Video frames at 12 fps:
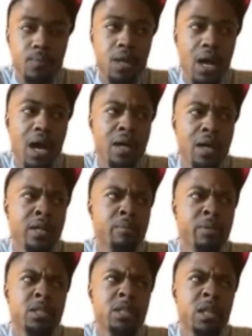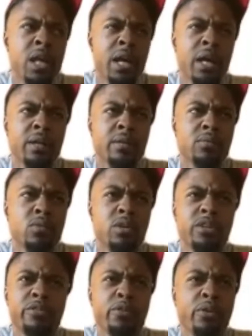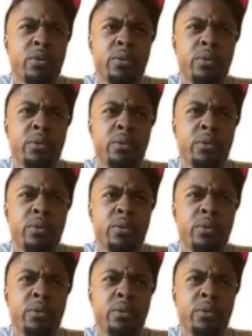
I ended up missing like 3 or 4